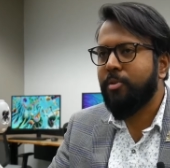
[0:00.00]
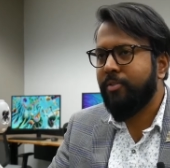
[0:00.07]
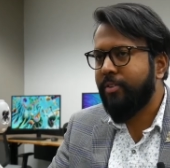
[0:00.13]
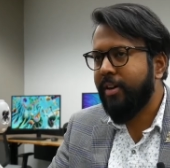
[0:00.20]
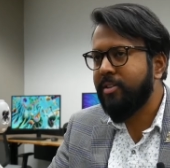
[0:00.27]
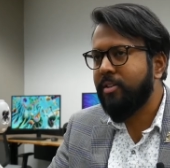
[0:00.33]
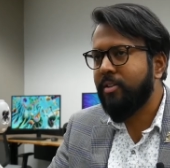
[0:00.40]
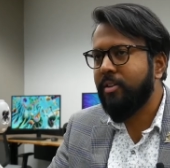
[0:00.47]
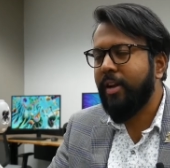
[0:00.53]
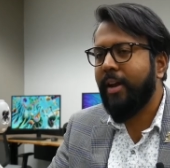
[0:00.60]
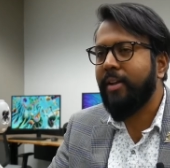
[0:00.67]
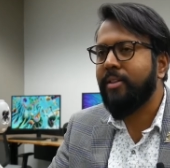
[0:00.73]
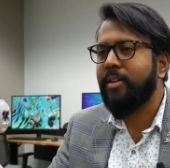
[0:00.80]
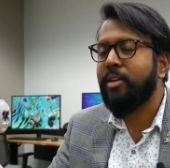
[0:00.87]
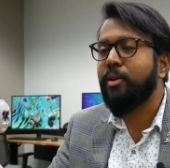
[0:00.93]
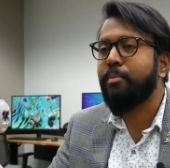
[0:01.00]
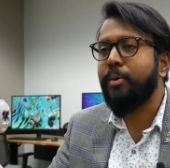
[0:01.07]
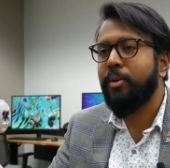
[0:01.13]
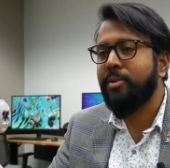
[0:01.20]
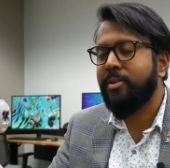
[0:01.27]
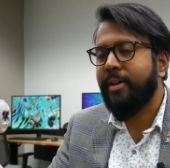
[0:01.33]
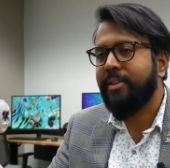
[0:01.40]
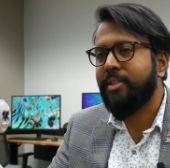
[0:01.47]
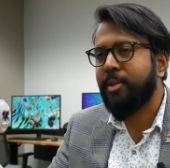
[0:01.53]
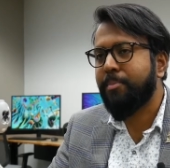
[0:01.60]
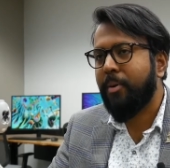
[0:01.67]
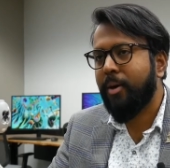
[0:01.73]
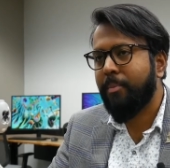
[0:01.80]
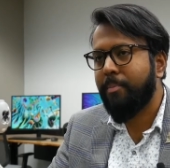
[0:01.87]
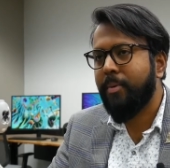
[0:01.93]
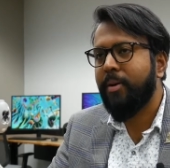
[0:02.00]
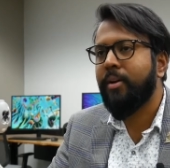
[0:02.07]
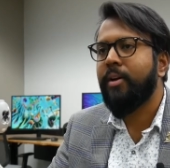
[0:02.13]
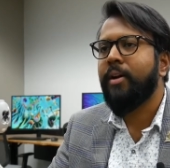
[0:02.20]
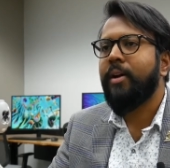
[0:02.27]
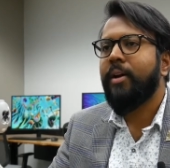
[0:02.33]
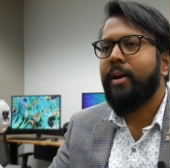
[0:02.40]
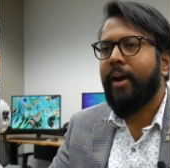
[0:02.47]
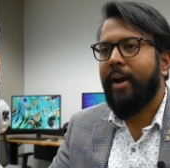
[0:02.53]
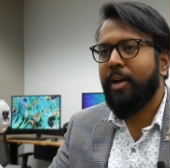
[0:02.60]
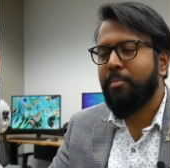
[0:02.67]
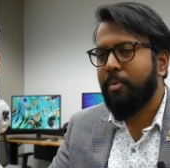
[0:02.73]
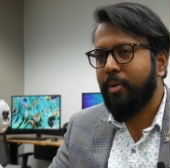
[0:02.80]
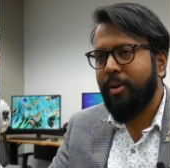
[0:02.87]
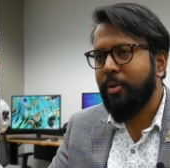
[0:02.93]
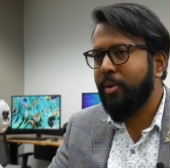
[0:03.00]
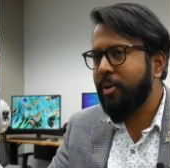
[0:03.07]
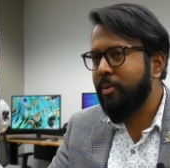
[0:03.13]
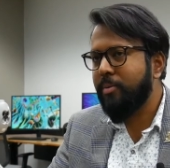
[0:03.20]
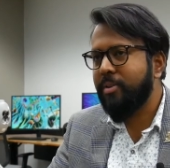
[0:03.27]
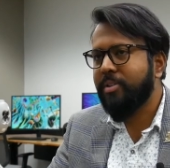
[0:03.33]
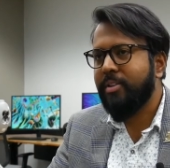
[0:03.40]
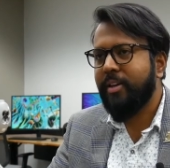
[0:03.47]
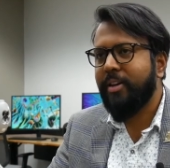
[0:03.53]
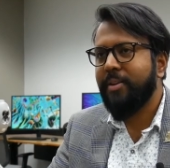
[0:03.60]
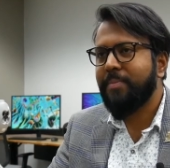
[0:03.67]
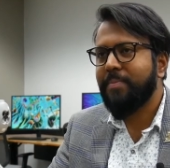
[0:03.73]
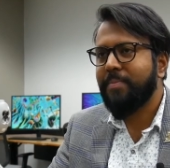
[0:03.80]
professor in the computer science department at Purdue University.